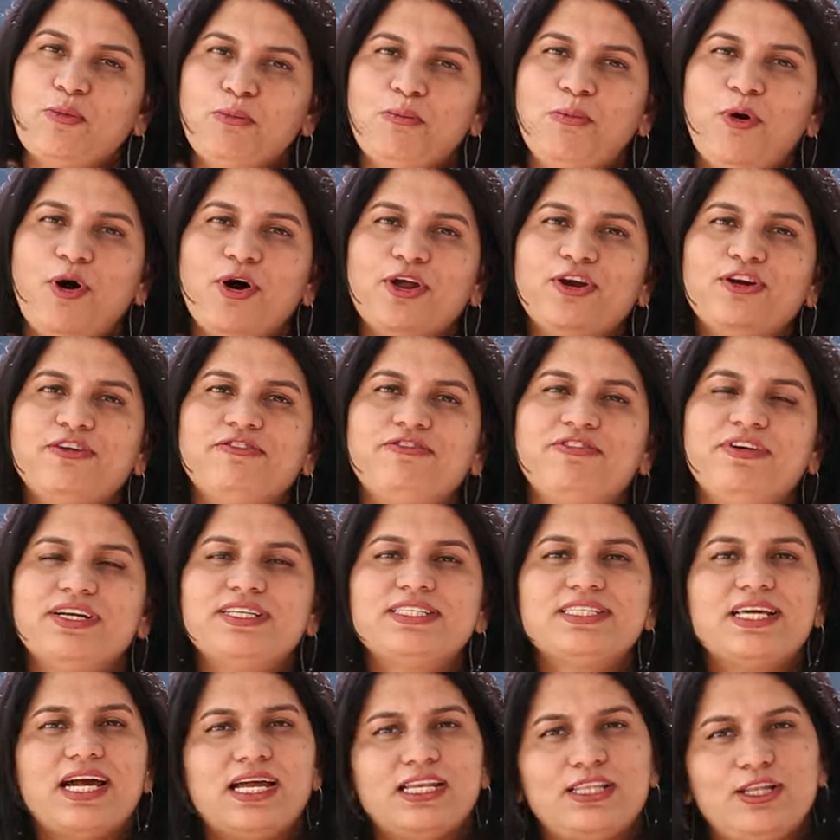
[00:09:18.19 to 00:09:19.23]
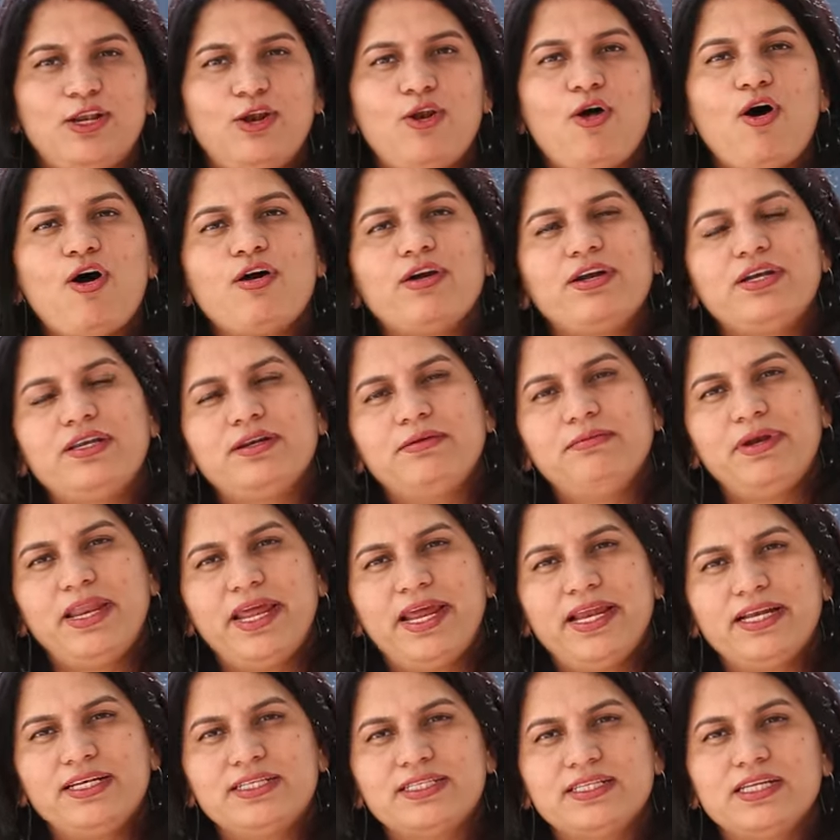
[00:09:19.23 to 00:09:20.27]
Borrowed funds are the long term
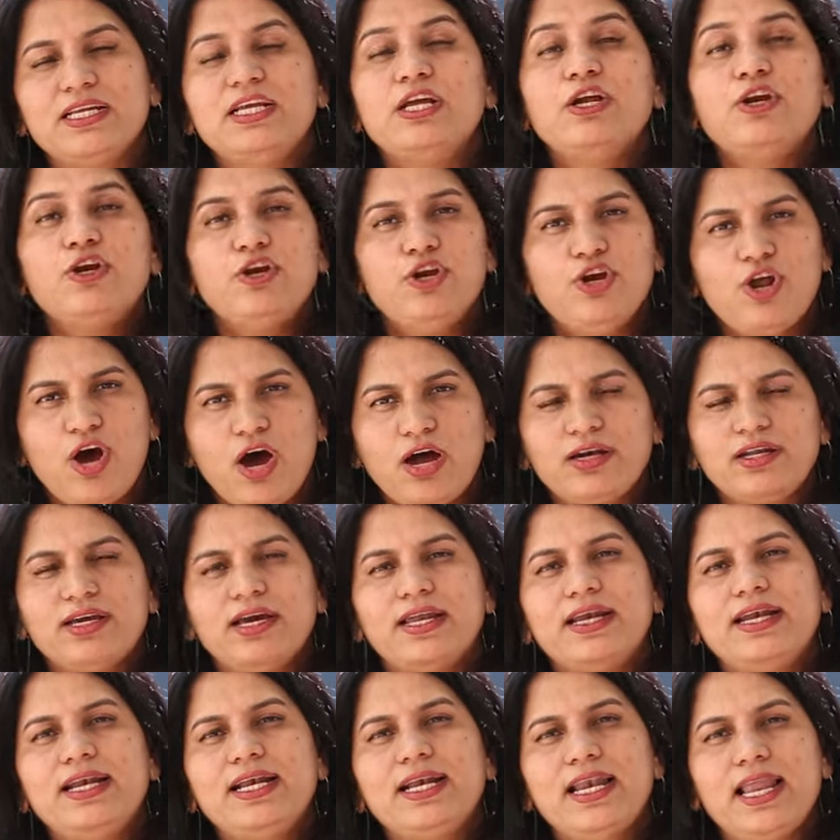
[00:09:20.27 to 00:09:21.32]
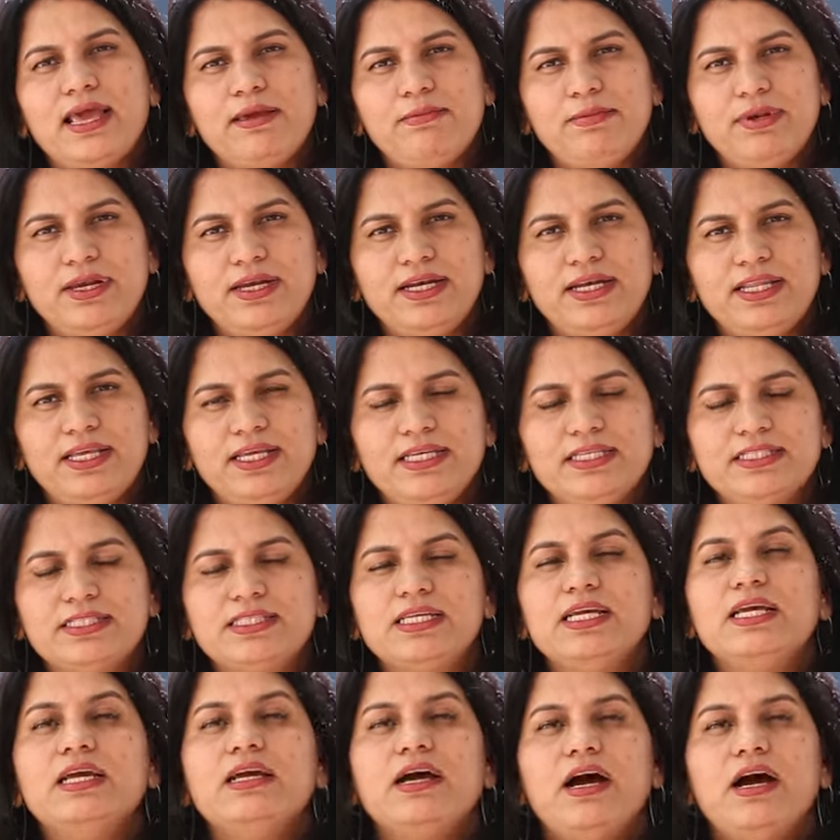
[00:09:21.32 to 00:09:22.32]
debt, non-current liabilities,